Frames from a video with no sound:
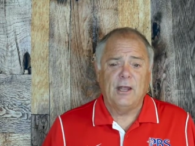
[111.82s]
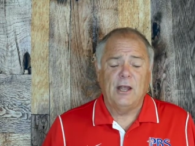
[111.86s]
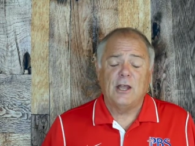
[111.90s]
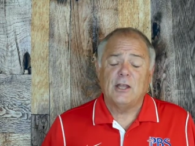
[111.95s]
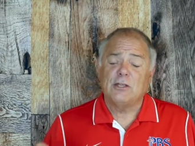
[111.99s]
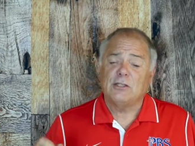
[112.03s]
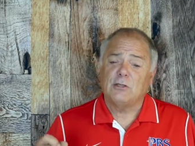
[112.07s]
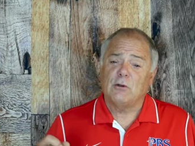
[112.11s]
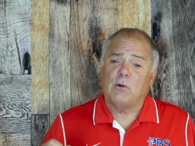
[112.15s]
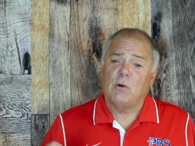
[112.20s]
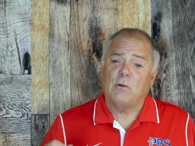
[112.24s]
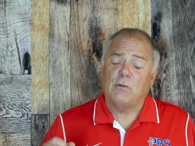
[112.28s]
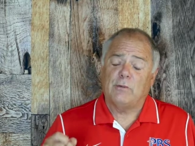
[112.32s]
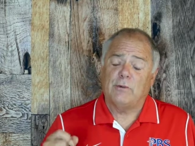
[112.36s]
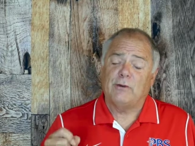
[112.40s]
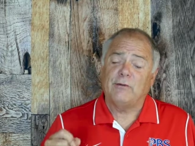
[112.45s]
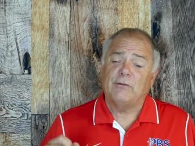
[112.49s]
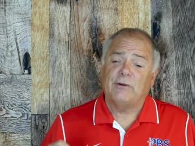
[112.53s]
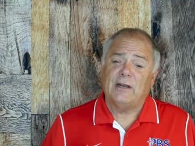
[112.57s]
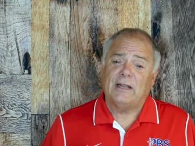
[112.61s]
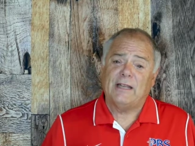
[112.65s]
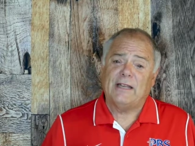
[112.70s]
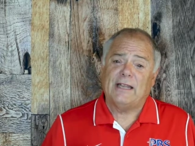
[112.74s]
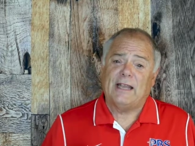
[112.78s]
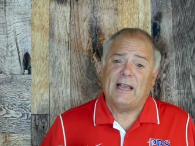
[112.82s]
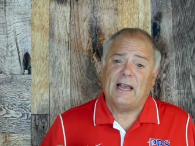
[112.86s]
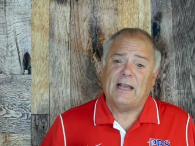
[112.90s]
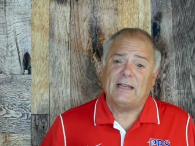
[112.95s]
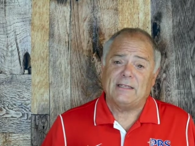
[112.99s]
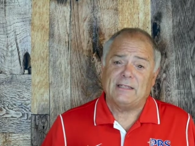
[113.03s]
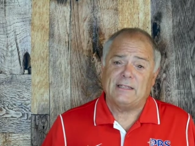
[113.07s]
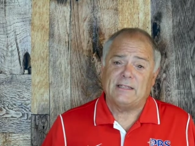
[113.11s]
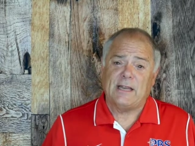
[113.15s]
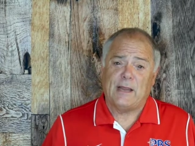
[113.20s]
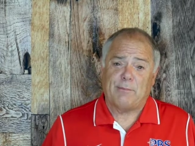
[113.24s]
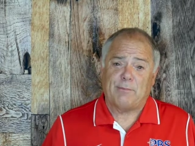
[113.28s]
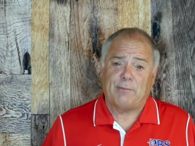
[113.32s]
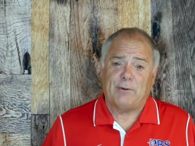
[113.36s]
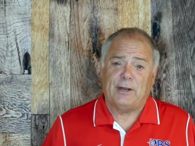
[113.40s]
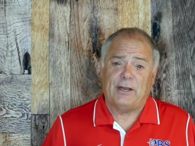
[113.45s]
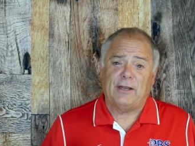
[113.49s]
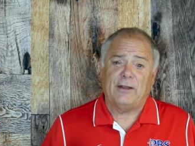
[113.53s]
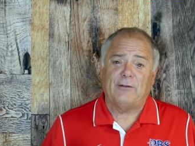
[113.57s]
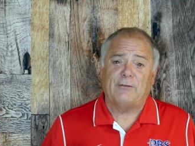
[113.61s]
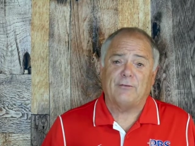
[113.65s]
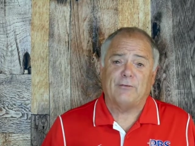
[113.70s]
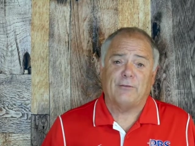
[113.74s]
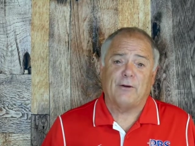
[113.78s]
So what we really got
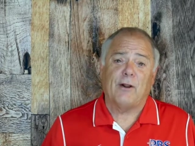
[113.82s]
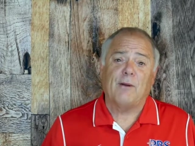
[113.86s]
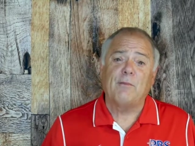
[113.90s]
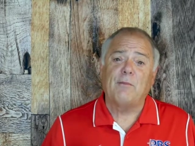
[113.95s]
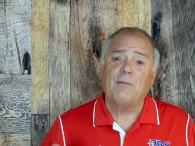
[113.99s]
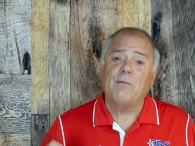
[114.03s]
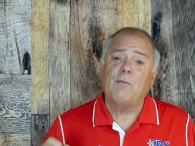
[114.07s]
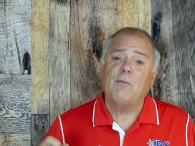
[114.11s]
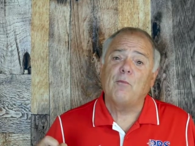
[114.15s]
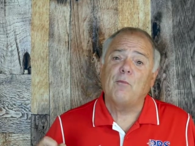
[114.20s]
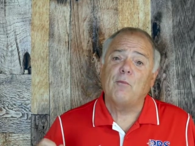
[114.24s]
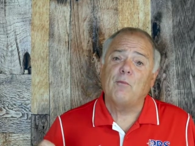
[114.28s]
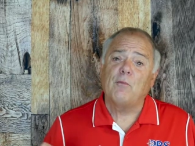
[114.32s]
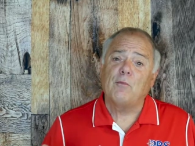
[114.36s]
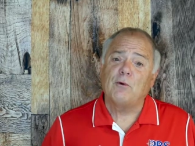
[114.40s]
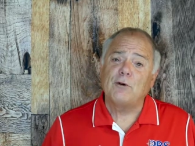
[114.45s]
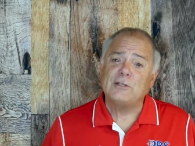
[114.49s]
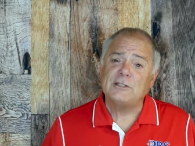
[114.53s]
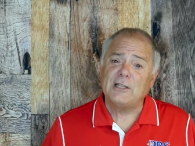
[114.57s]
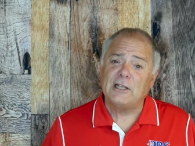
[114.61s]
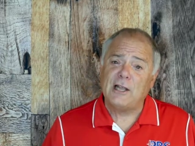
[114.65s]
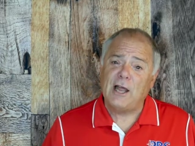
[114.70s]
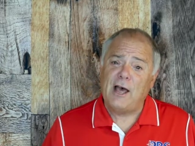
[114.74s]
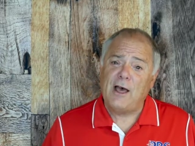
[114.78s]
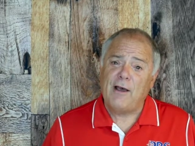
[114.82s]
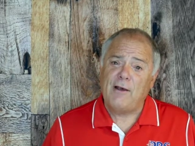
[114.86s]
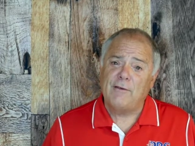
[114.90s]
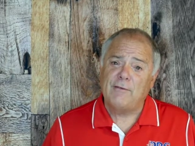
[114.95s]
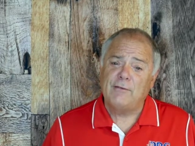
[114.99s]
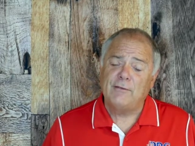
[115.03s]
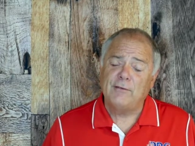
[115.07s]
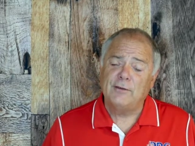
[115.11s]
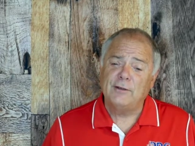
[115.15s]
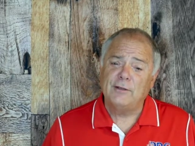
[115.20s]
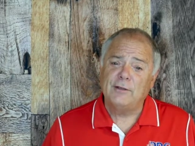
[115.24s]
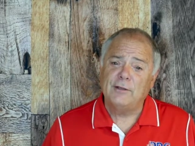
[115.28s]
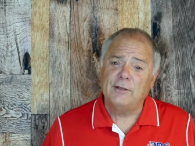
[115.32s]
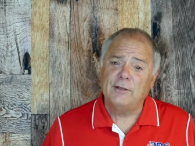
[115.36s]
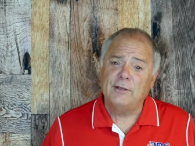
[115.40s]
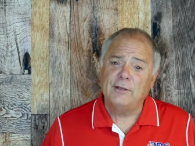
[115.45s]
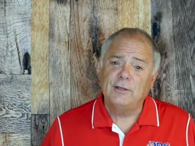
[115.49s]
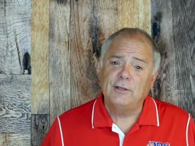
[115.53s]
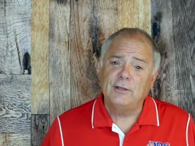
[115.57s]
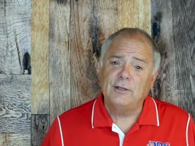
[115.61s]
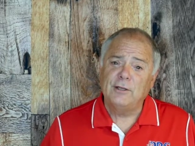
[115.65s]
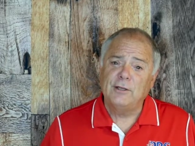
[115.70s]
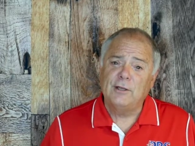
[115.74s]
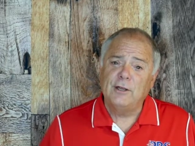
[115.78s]
separated from was love.
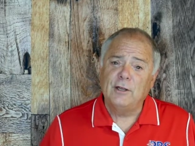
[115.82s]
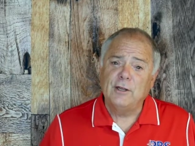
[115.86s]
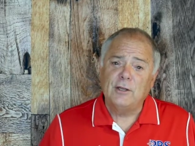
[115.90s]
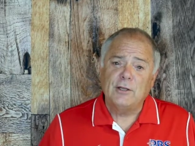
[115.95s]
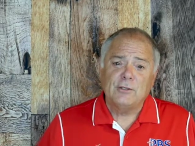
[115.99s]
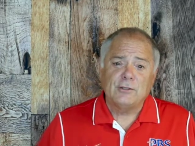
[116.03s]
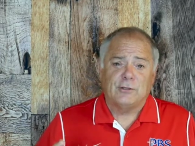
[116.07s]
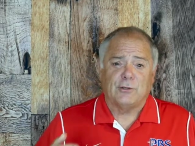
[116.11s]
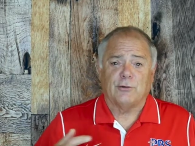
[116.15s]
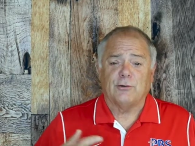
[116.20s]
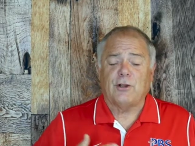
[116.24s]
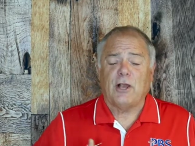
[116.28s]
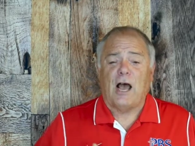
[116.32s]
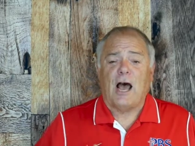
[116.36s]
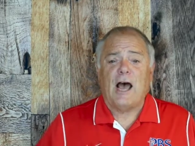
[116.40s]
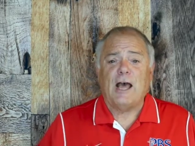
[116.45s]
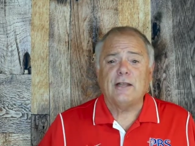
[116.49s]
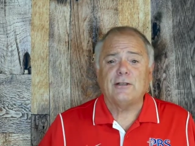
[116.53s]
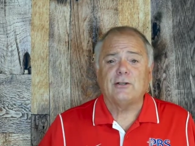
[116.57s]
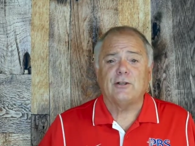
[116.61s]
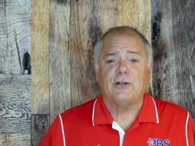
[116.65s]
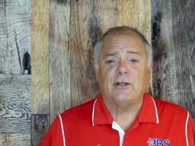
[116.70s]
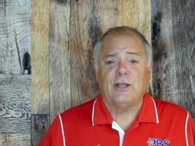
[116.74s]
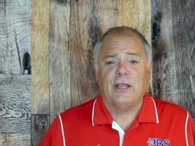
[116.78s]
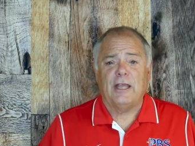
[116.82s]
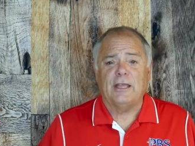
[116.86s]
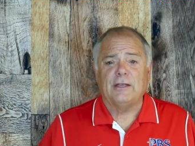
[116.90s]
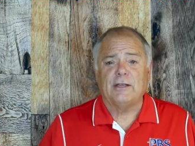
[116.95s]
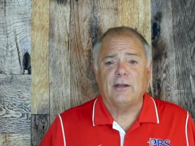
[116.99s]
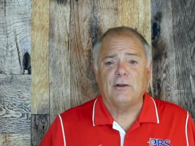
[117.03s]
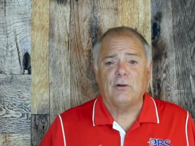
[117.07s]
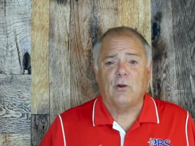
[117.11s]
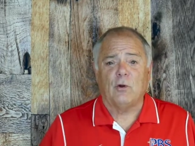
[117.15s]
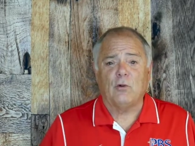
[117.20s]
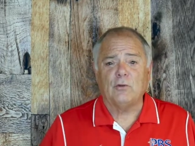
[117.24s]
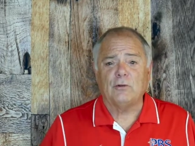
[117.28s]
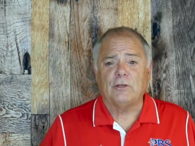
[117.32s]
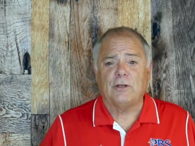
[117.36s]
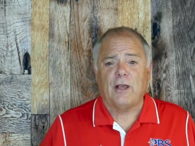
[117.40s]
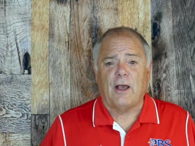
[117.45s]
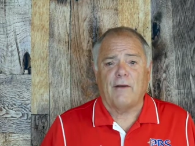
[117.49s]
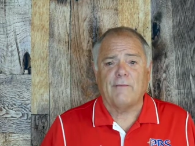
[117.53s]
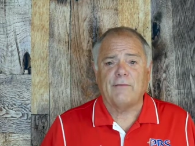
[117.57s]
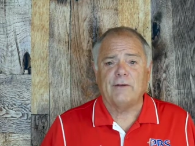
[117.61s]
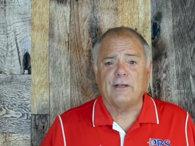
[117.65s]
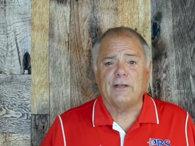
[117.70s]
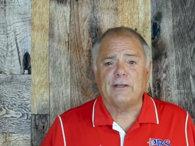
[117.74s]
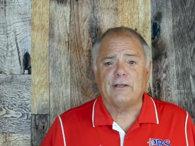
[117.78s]
So God in an old
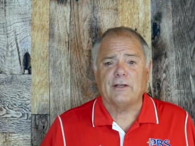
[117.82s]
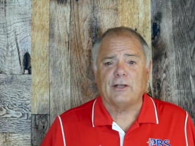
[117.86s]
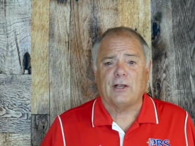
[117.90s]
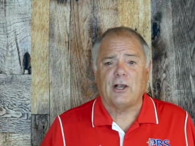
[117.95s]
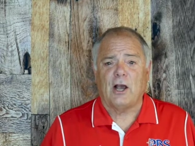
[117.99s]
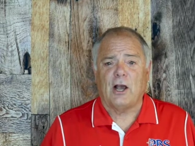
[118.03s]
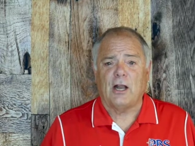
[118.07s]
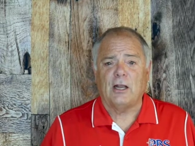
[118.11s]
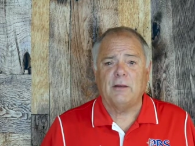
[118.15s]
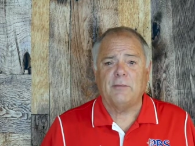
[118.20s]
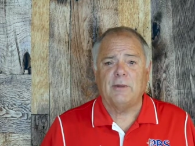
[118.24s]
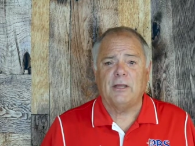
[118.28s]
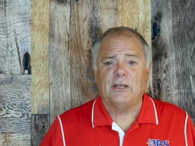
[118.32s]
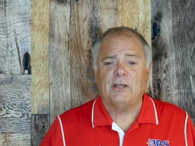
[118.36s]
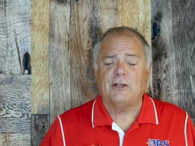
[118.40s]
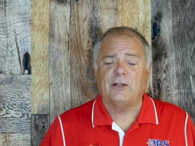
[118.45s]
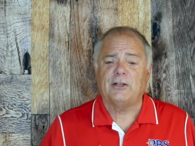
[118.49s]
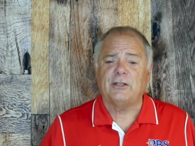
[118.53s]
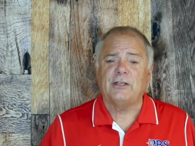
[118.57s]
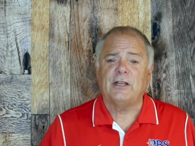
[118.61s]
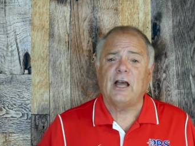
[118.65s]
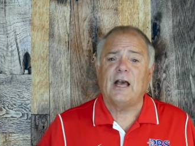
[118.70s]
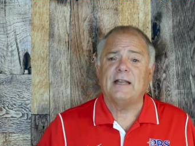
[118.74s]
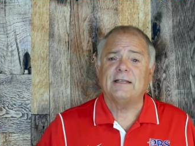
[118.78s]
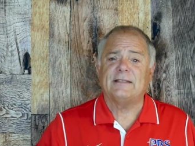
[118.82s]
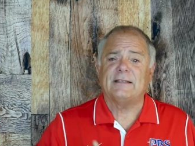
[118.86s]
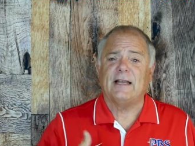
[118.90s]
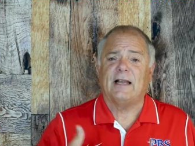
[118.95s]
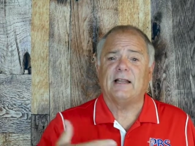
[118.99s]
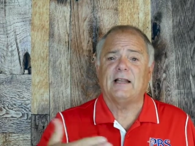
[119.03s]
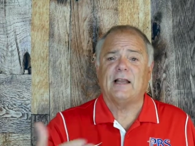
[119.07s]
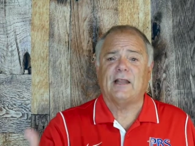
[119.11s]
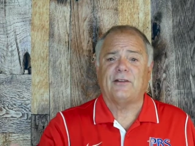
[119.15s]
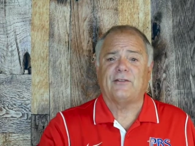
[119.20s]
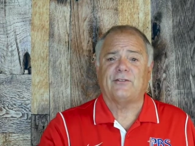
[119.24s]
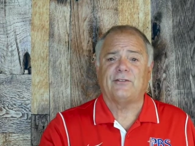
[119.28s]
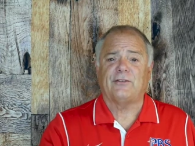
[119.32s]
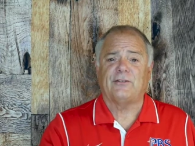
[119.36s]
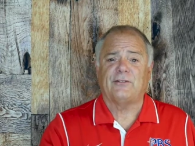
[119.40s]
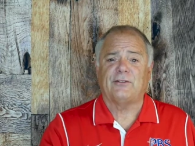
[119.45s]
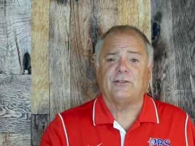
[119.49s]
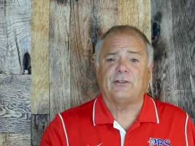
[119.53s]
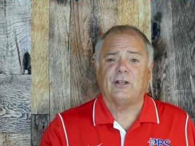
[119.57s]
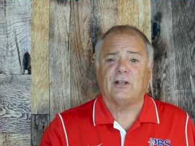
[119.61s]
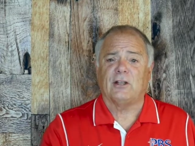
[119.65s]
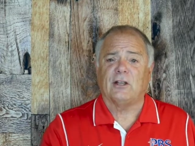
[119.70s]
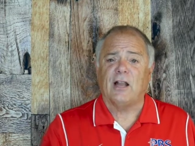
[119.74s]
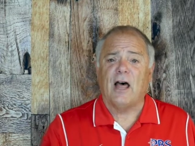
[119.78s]
covenant economy could not tell us
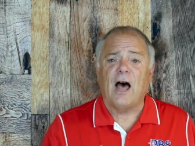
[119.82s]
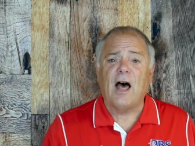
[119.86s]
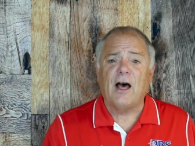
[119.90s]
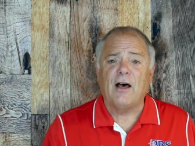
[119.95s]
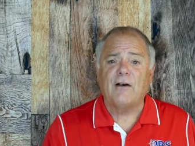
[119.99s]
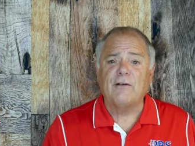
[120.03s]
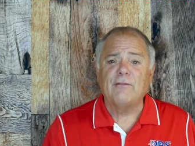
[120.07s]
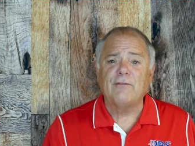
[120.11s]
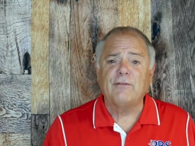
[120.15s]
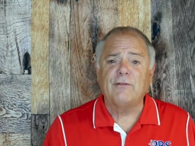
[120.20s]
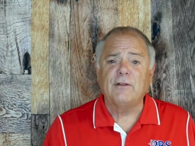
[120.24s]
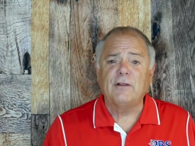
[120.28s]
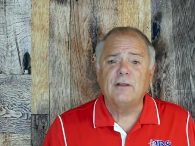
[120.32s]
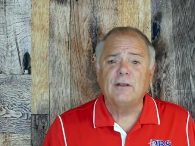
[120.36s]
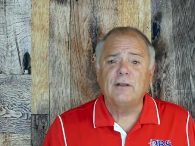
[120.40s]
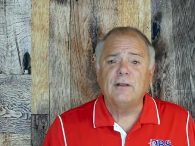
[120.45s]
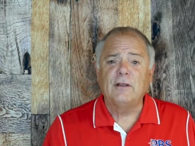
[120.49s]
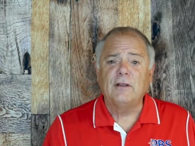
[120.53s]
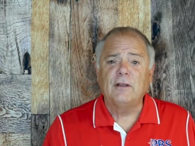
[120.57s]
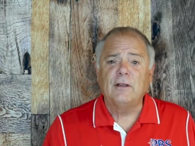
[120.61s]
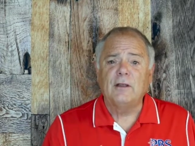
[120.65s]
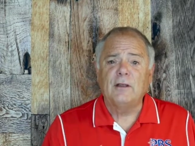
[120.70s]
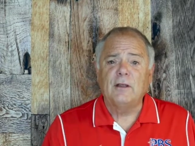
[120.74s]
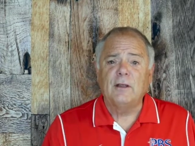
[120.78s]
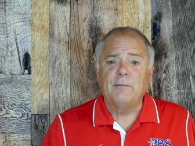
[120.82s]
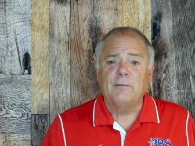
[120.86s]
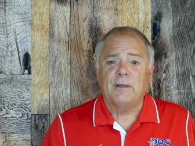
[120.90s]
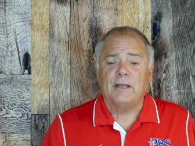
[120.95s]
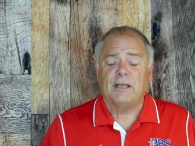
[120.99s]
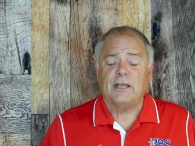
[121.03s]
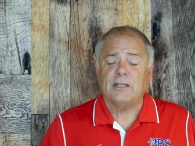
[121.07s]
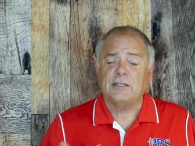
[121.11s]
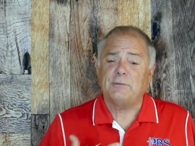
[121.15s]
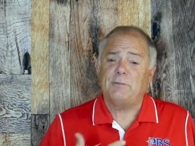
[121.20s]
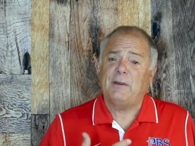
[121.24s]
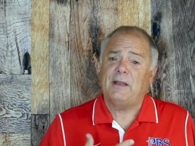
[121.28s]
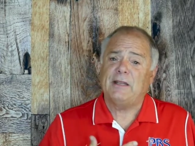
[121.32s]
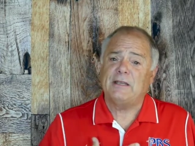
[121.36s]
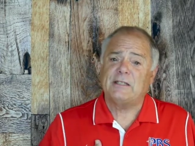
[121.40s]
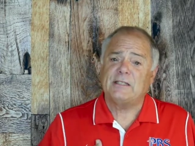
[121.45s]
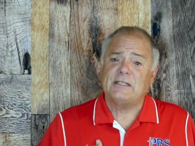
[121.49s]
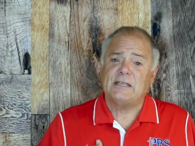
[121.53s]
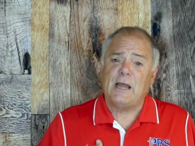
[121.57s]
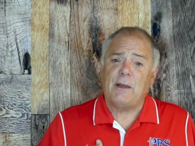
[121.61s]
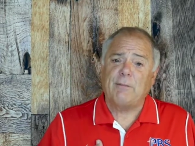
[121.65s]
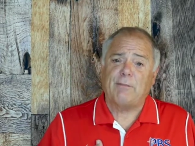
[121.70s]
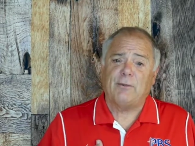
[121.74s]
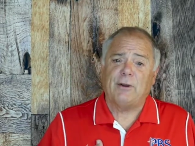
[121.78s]
to love because being
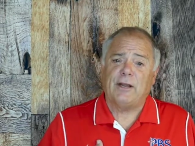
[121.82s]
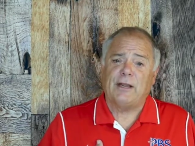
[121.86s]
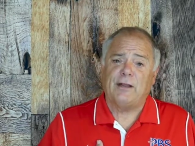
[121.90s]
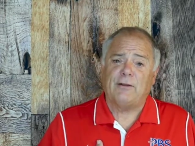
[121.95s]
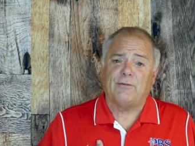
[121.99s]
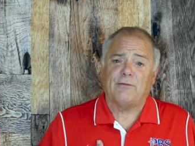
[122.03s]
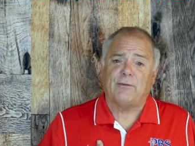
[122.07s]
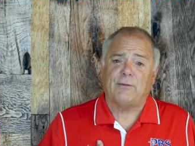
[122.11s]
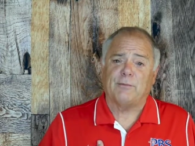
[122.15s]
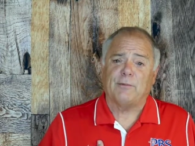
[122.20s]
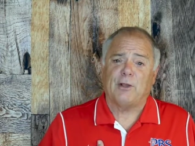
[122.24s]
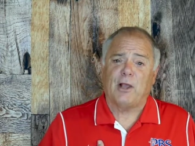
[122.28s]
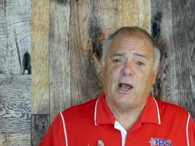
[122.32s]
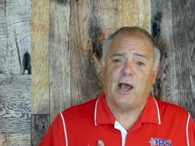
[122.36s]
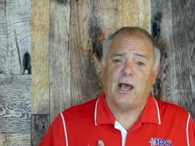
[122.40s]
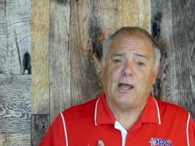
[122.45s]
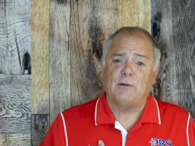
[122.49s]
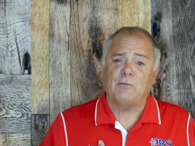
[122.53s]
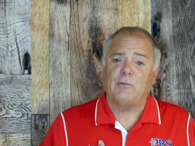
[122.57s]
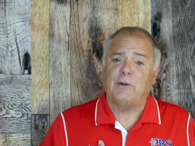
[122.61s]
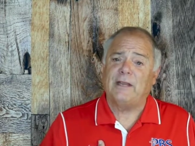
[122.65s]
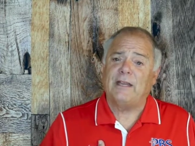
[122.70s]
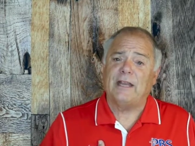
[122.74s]
separated from God, we